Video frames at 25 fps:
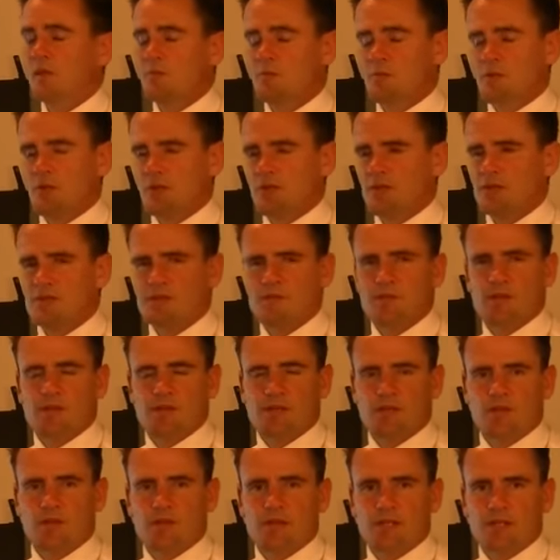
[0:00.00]
Apologies about
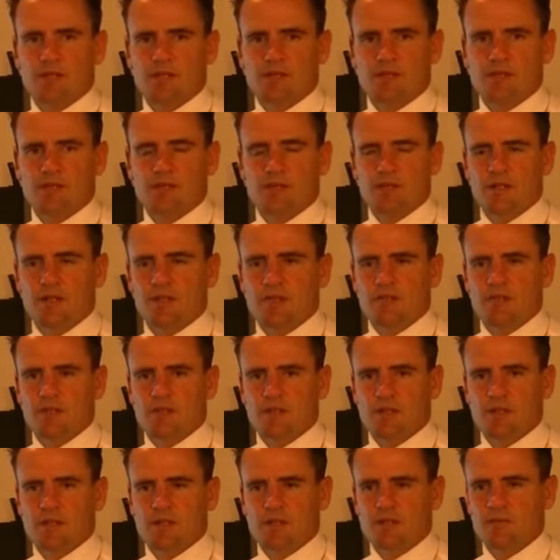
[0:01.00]
the lighting and
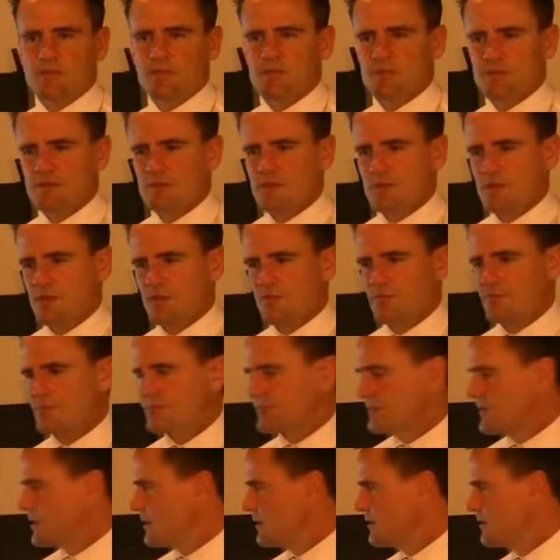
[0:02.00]
everything else, but
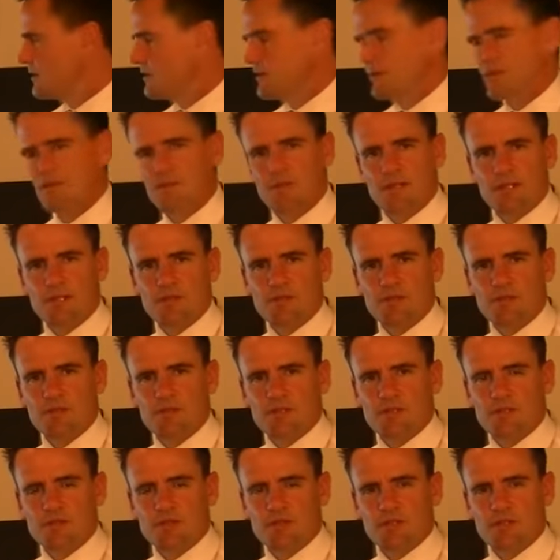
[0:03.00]
thank you very
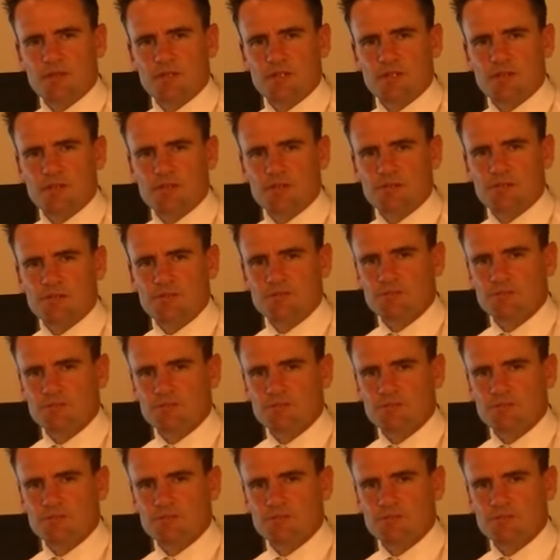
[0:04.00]
much for your attention.